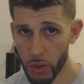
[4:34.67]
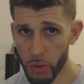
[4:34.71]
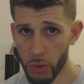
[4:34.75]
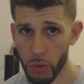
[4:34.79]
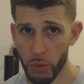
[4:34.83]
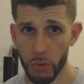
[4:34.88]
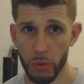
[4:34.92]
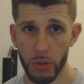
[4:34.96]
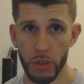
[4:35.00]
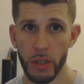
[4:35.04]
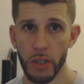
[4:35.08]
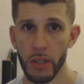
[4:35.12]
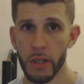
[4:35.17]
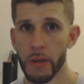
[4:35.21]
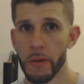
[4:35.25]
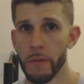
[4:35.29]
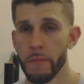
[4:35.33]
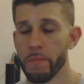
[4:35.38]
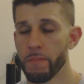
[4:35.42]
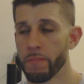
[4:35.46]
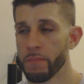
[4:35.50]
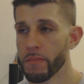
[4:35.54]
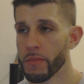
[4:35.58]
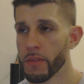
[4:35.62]
fold.
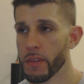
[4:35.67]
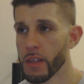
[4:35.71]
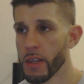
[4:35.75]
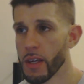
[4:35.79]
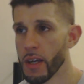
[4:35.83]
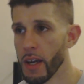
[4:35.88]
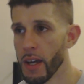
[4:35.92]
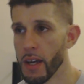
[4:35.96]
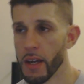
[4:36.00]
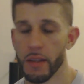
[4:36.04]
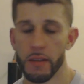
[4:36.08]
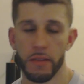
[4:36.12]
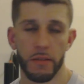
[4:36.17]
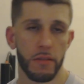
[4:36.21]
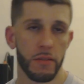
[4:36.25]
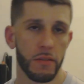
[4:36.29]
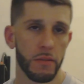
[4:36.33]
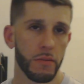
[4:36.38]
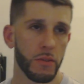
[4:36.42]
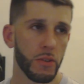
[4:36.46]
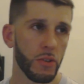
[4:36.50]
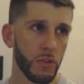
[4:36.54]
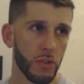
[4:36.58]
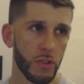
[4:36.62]
And
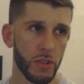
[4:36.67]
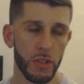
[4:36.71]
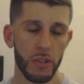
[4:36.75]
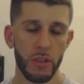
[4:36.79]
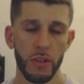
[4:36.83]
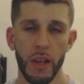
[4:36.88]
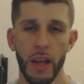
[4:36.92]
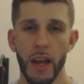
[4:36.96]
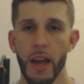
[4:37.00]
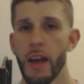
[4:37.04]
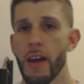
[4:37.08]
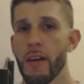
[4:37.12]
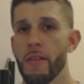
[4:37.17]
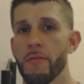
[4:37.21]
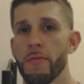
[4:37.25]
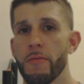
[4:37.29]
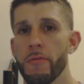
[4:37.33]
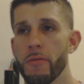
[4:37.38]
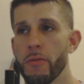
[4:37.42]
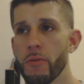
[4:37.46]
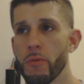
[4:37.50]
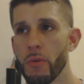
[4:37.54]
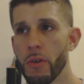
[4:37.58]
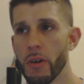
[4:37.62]
you still have
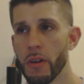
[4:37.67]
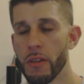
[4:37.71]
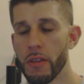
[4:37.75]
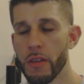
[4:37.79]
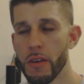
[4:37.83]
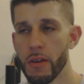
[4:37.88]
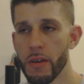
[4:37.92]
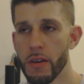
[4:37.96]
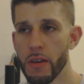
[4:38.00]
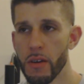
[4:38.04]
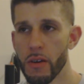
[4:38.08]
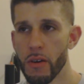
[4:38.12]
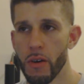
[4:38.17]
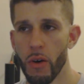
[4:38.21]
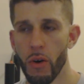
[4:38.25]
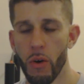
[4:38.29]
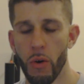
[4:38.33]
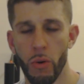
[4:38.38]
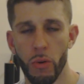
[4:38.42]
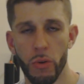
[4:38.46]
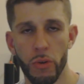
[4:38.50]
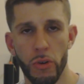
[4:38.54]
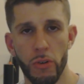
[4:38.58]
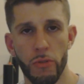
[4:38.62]
one of the
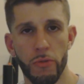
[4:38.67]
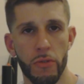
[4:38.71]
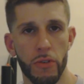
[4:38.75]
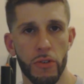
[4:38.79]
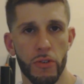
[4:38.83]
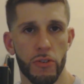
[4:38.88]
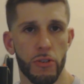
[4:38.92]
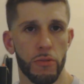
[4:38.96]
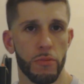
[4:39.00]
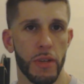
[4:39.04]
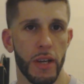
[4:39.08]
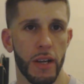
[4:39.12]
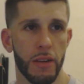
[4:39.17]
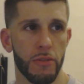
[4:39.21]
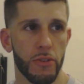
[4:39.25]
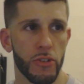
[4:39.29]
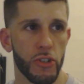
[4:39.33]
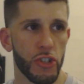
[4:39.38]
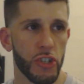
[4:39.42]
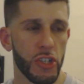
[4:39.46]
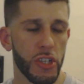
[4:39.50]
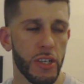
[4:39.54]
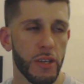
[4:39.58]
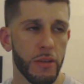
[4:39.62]
holdovers from that
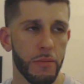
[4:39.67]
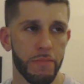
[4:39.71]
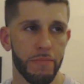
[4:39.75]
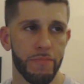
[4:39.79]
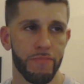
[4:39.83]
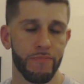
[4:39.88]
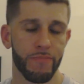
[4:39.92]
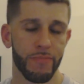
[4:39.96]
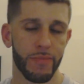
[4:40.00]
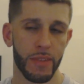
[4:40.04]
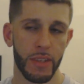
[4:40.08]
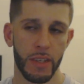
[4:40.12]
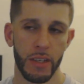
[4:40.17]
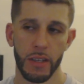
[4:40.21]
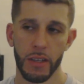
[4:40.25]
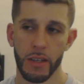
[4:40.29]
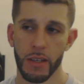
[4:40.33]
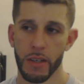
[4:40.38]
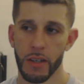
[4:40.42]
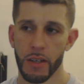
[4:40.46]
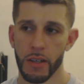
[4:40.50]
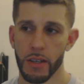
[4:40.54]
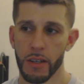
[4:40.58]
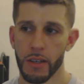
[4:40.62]
regime,
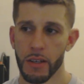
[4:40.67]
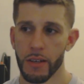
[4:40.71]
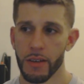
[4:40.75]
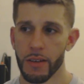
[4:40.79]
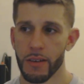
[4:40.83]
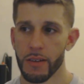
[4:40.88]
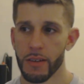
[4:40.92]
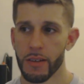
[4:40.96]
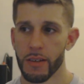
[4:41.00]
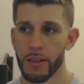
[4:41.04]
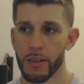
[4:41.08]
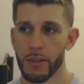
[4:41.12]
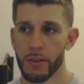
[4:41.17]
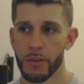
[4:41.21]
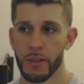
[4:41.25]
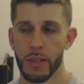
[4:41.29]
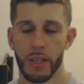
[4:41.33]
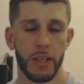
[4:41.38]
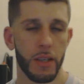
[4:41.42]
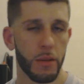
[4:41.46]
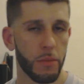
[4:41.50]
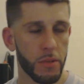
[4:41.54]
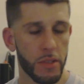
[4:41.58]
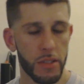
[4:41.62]

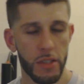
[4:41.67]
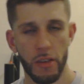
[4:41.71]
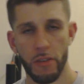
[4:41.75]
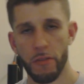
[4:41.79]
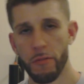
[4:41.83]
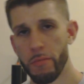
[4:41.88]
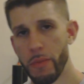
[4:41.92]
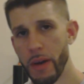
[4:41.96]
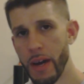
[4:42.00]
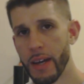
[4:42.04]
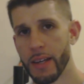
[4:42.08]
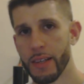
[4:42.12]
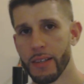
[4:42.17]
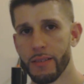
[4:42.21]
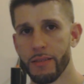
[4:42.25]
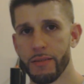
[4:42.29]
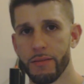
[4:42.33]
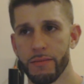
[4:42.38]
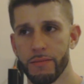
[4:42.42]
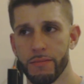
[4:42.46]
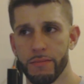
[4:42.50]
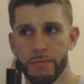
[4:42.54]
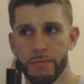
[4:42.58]
getting himself back,